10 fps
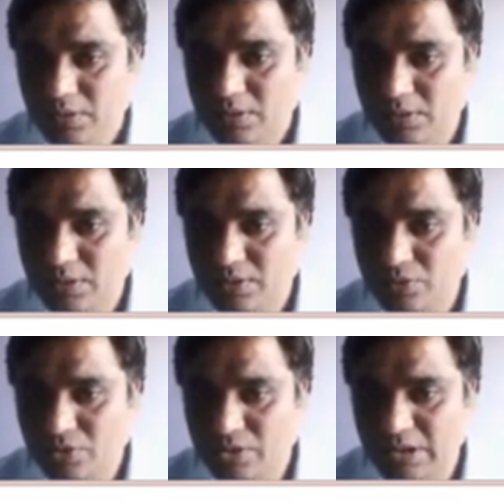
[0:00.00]
this
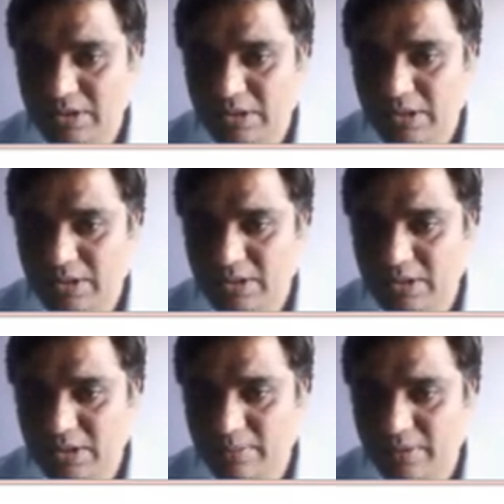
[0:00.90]
was the excitation
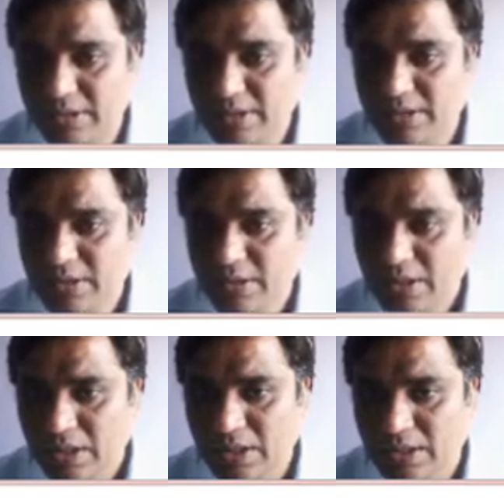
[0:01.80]
I applied,
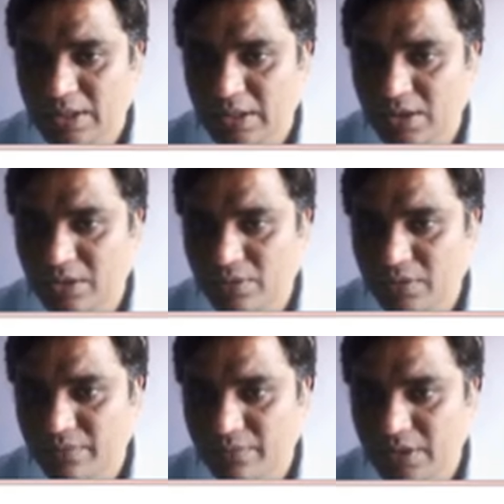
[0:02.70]
and now
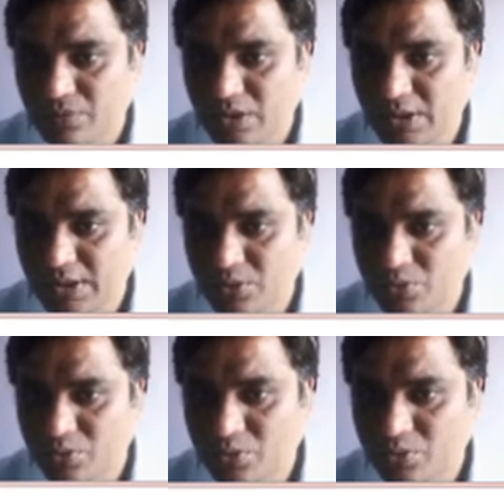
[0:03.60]
if I would like
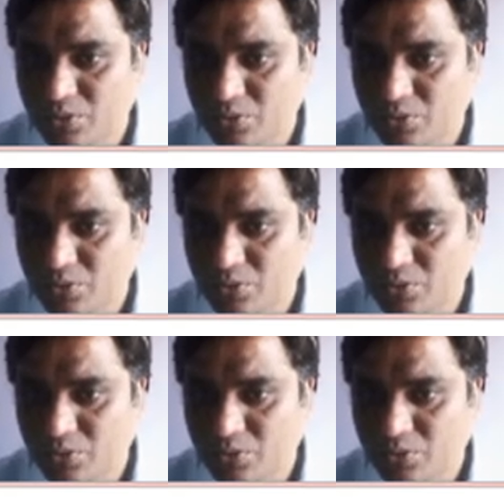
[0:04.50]
to